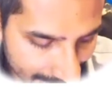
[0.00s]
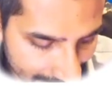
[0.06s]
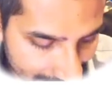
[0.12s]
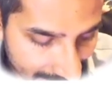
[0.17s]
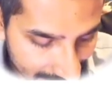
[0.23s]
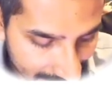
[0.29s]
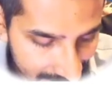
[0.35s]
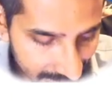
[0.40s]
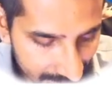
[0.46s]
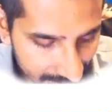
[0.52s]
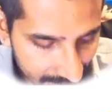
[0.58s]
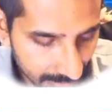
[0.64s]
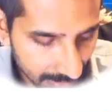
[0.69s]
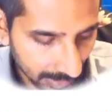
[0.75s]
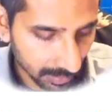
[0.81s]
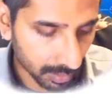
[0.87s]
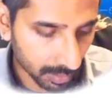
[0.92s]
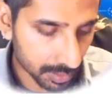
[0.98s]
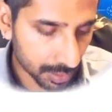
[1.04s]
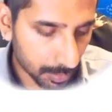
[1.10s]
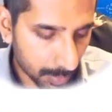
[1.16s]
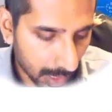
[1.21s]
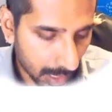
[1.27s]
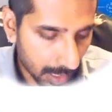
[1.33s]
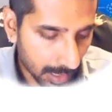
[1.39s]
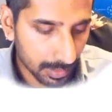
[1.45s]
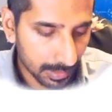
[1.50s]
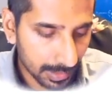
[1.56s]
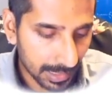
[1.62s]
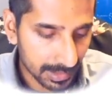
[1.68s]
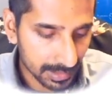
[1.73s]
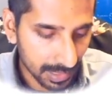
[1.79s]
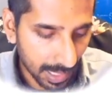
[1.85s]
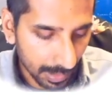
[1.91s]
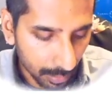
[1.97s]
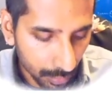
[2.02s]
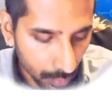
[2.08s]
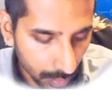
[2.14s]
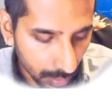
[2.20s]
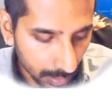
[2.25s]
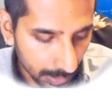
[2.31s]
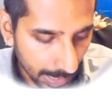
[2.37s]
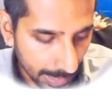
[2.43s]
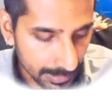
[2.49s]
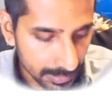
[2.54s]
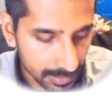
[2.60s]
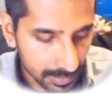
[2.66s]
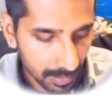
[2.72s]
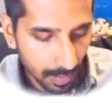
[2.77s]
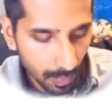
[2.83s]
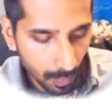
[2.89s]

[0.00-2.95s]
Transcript: this is the technology behind things like Google Lens,